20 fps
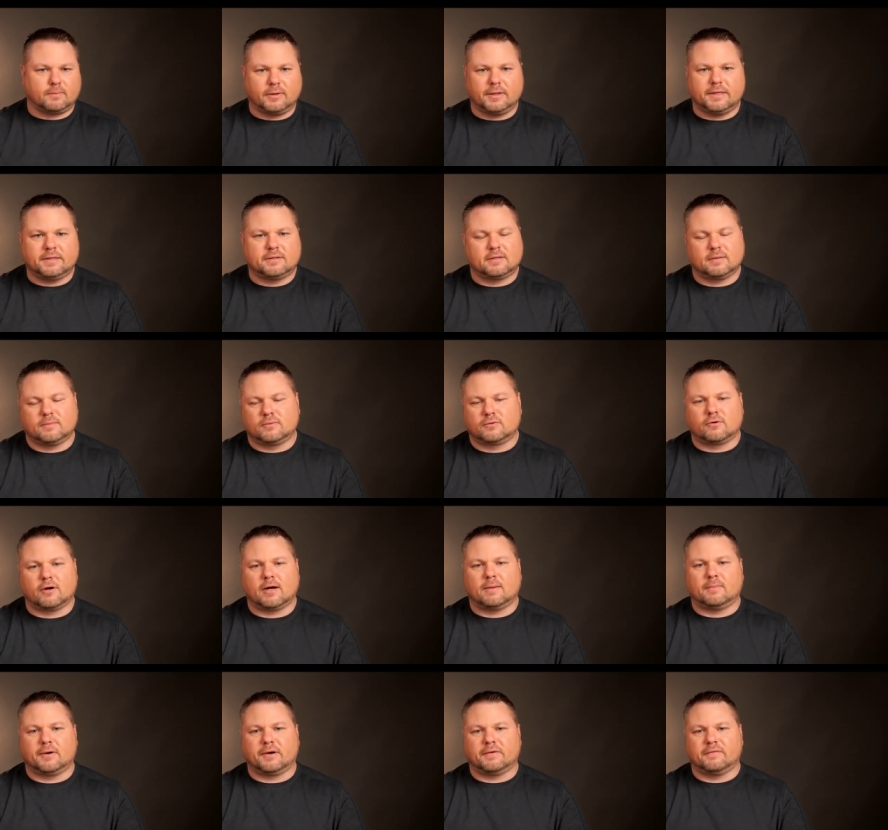please
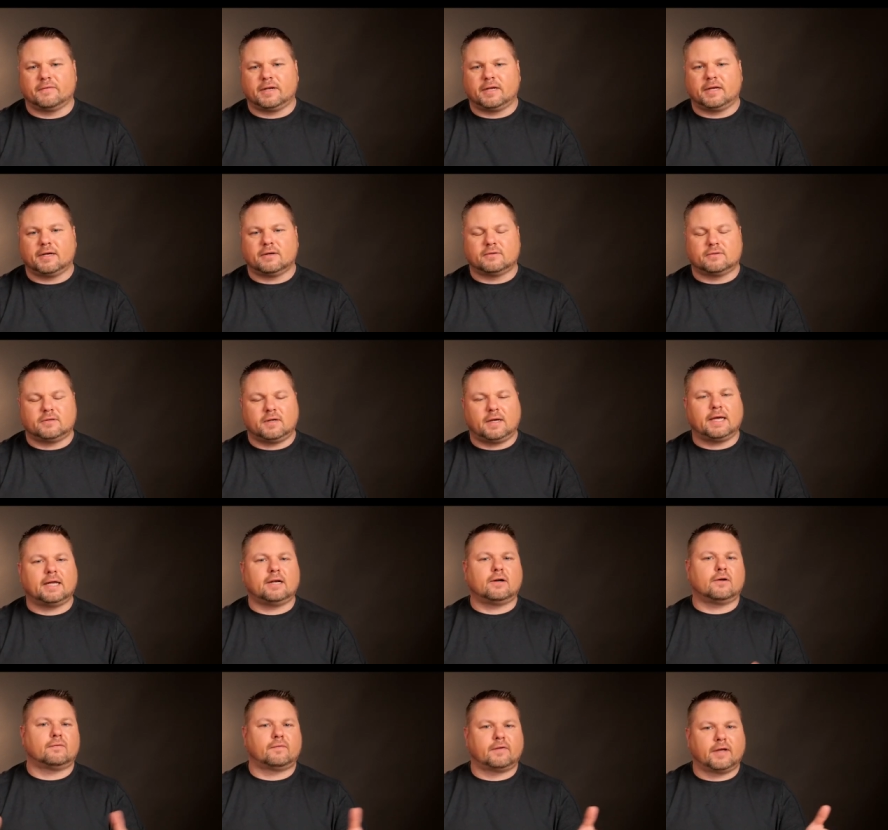subscribe to our videos so you
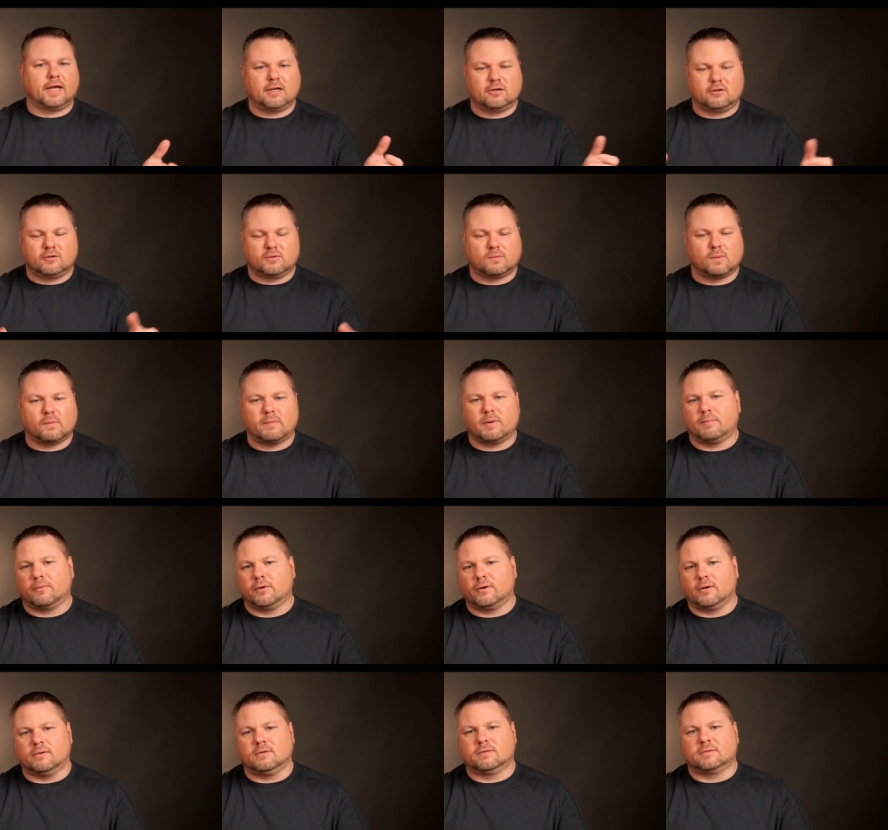get notifications when we
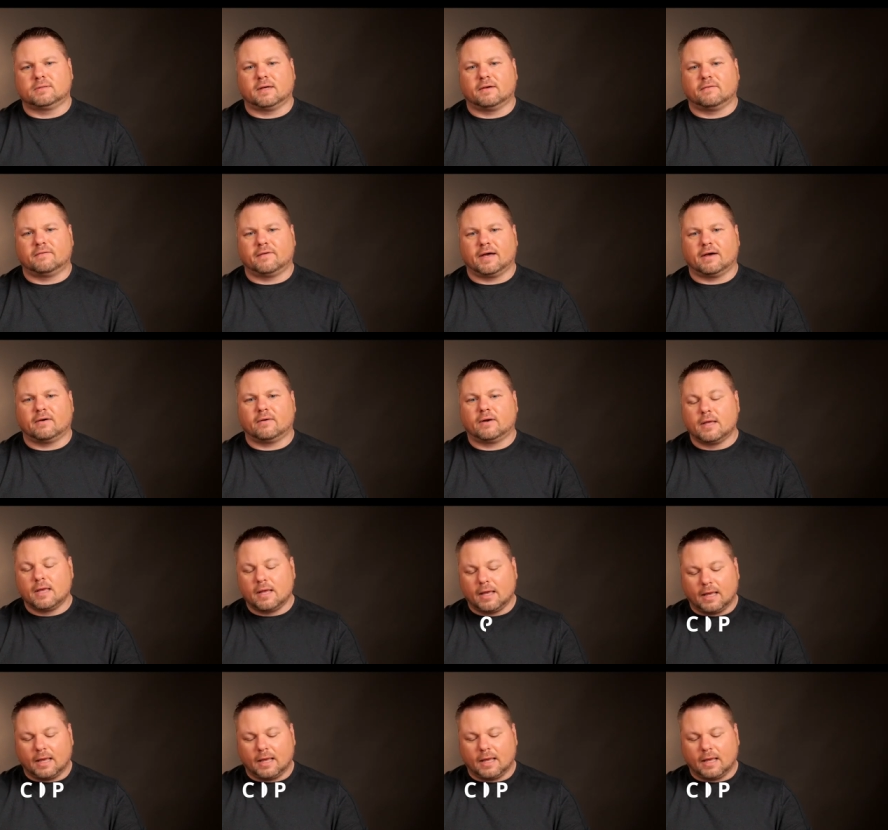put new stuff out.